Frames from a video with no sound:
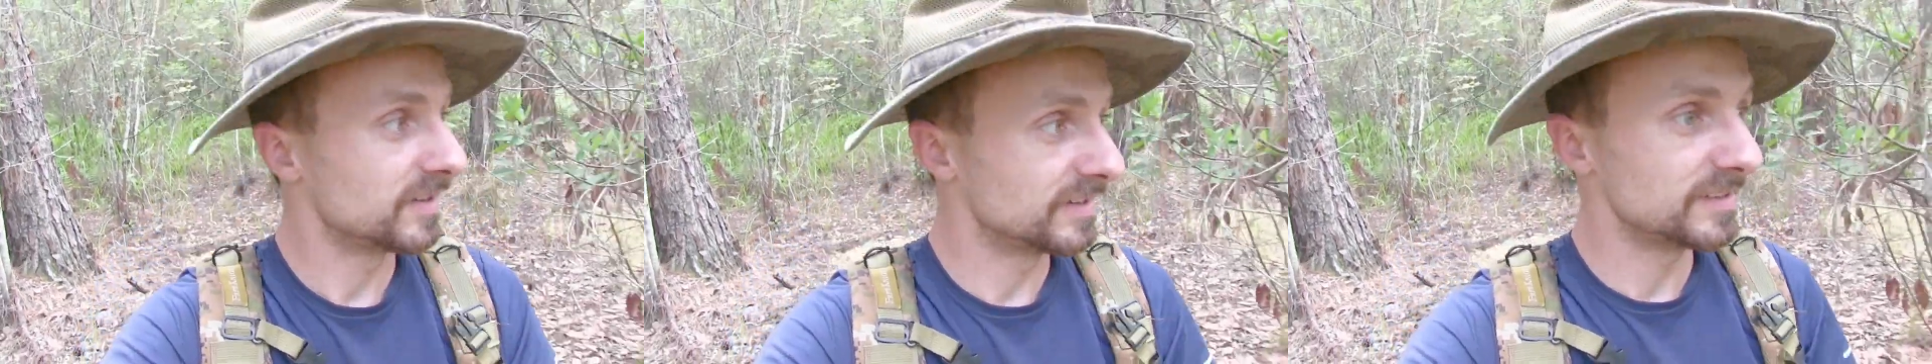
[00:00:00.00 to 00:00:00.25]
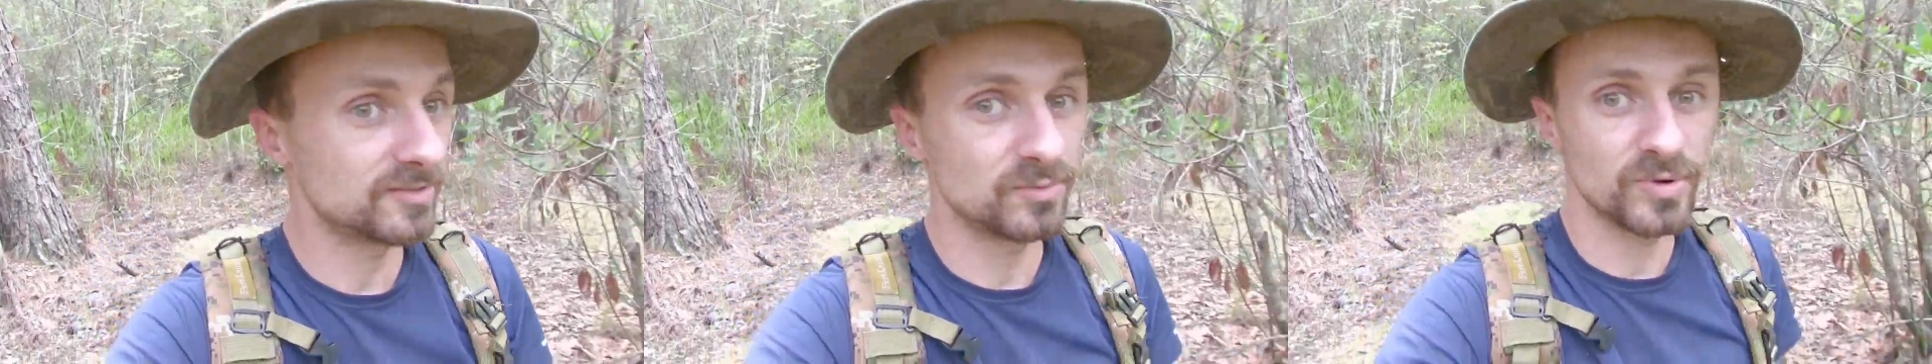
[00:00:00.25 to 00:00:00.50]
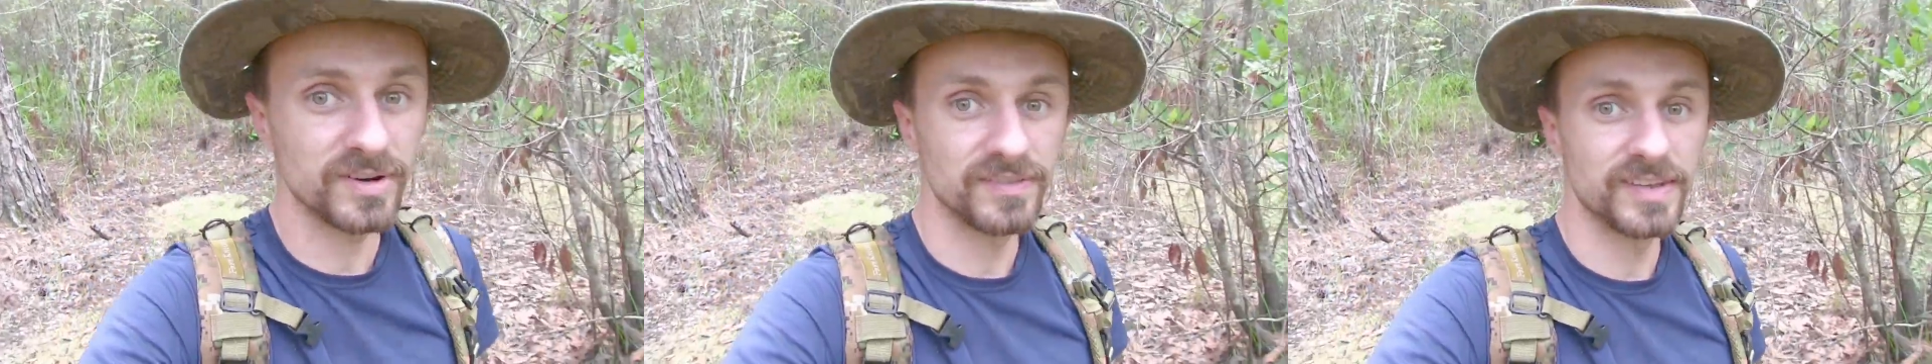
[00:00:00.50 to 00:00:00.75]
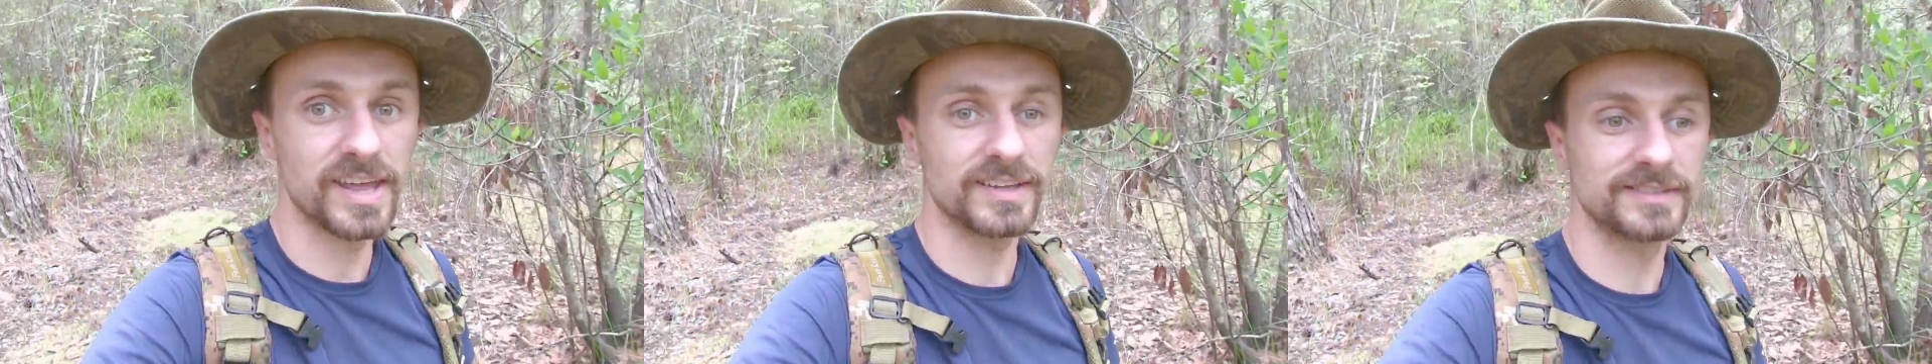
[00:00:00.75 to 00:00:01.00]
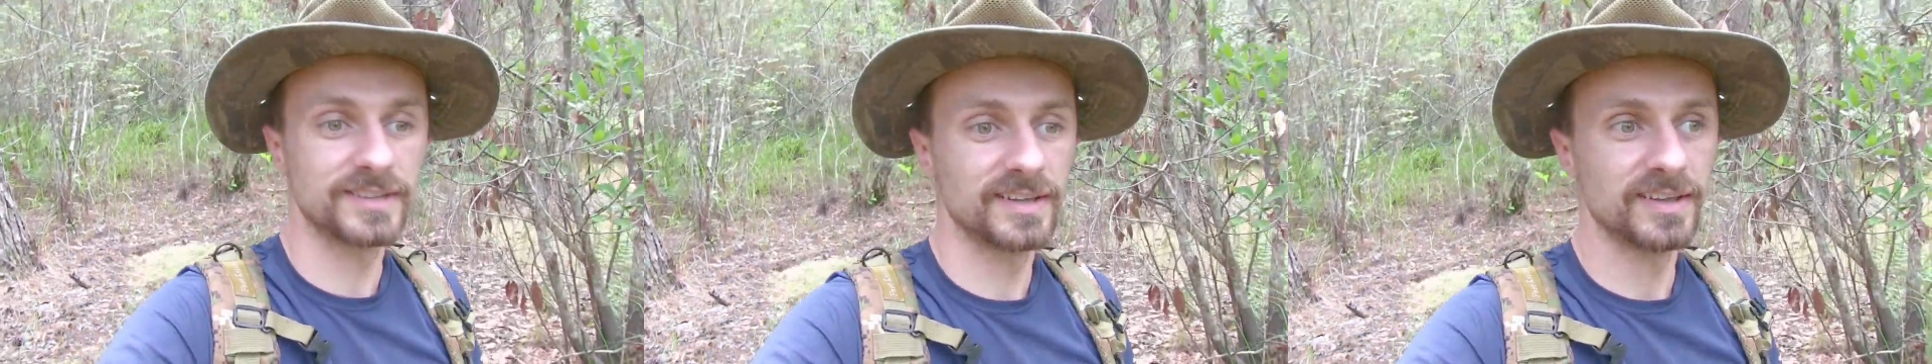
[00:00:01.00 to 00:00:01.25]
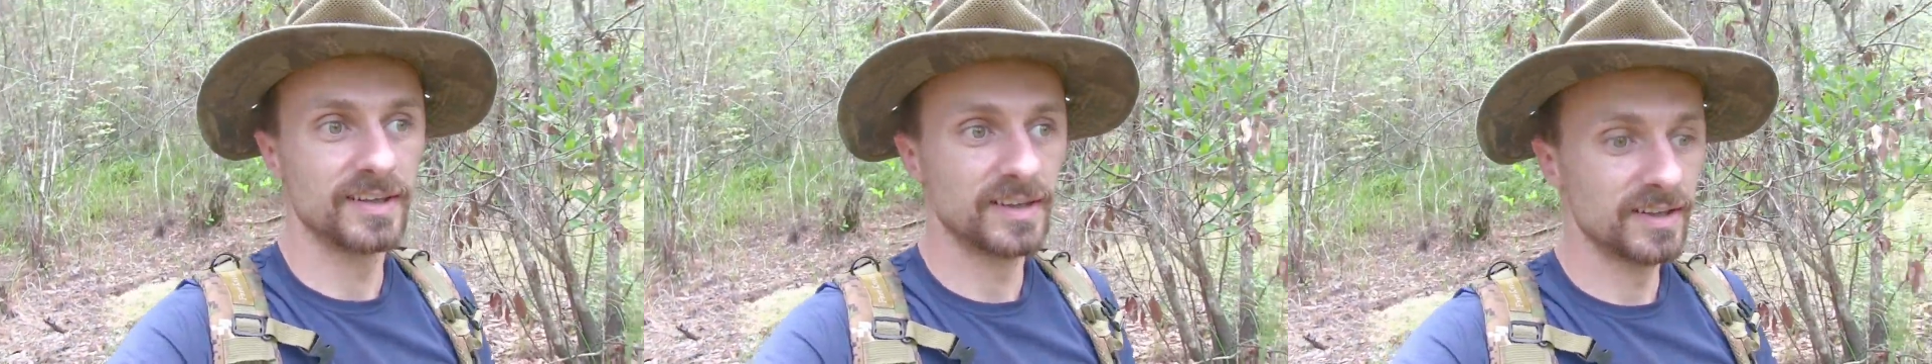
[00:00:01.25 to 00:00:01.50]
at least one of the next
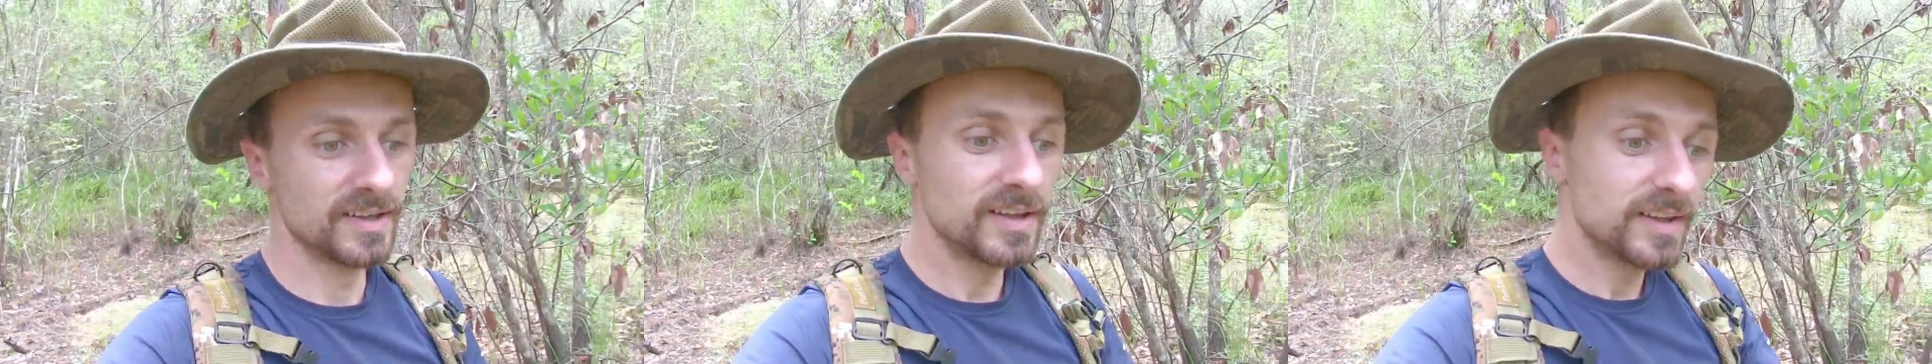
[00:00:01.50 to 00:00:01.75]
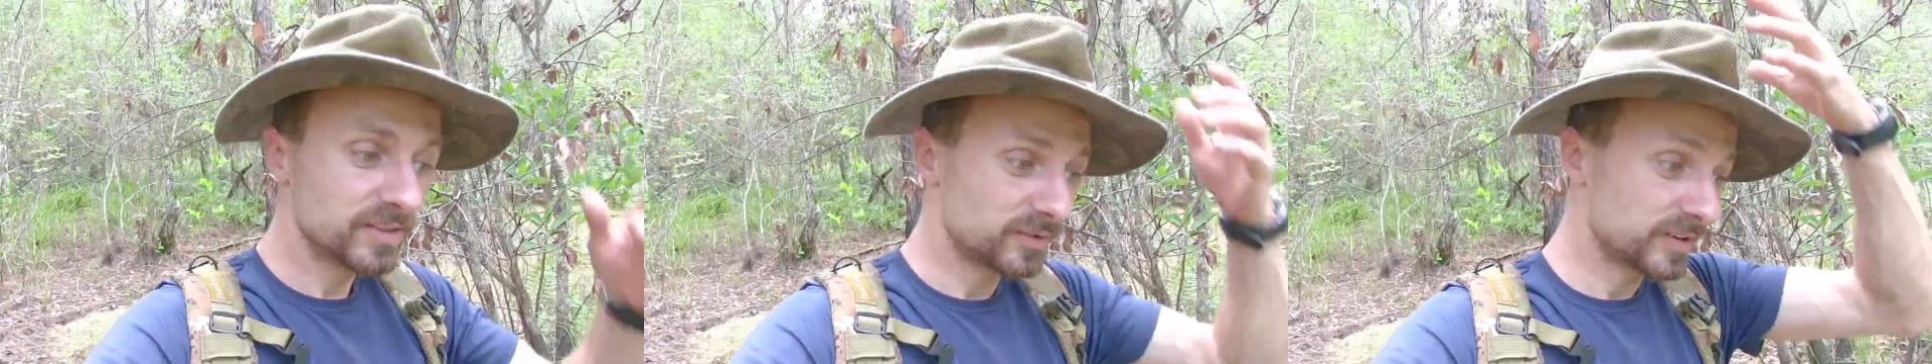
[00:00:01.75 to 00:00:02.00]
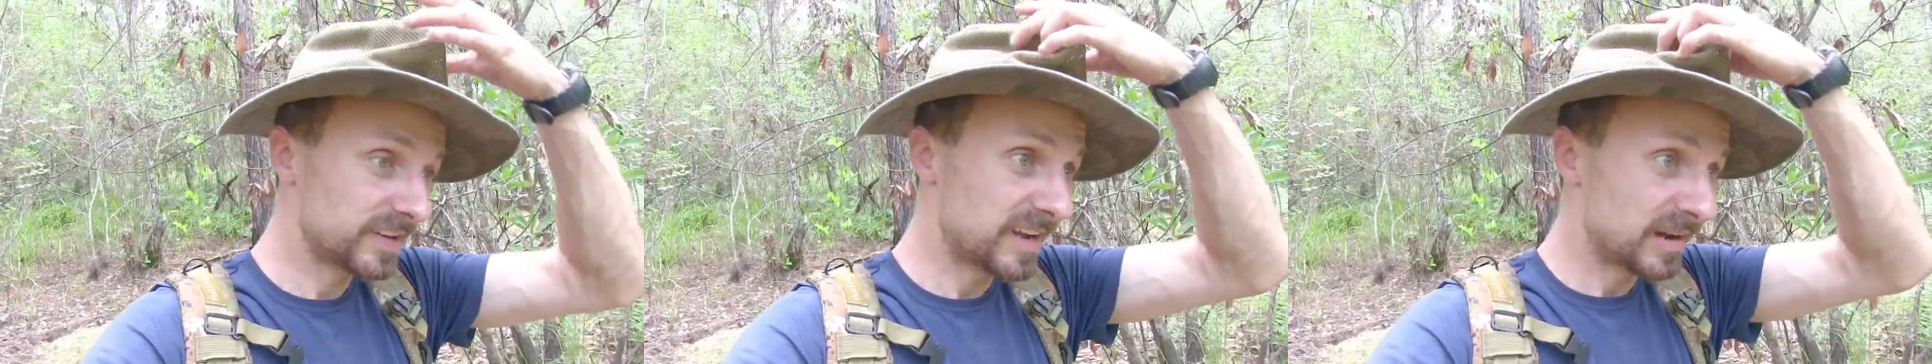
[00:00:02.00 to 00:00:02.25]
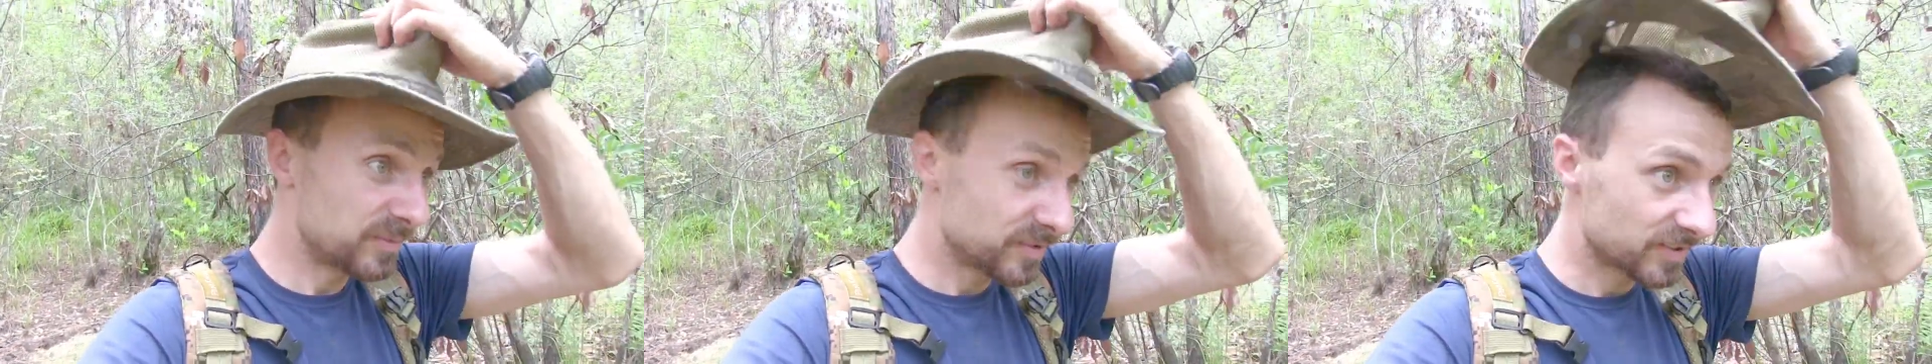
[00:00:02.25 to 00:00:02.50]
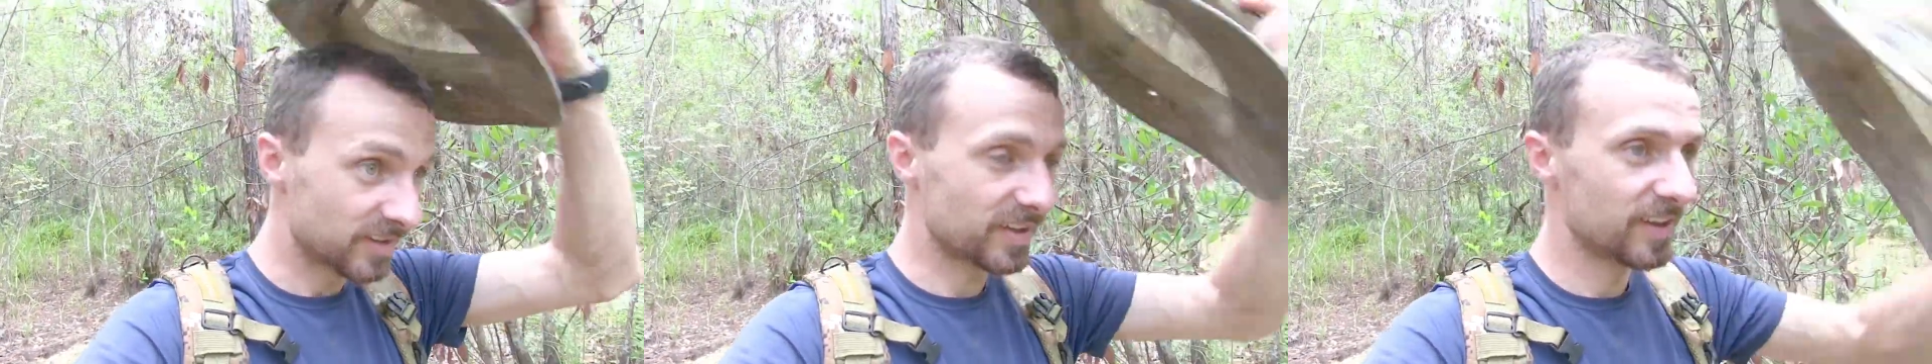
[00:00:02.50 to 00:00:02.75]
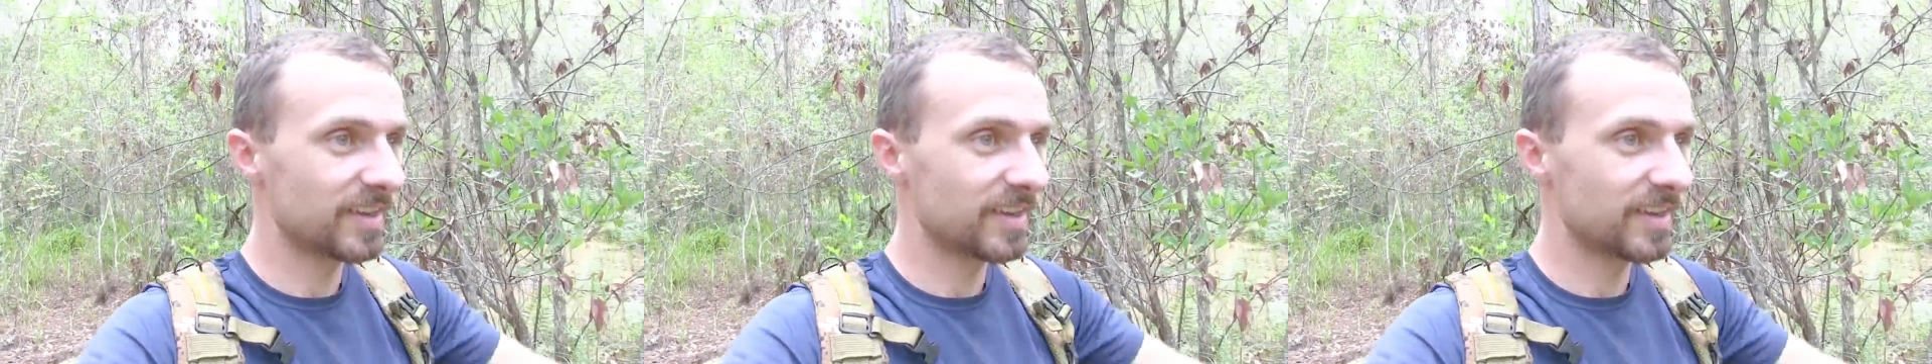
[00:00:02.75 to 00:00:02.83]
3 cameras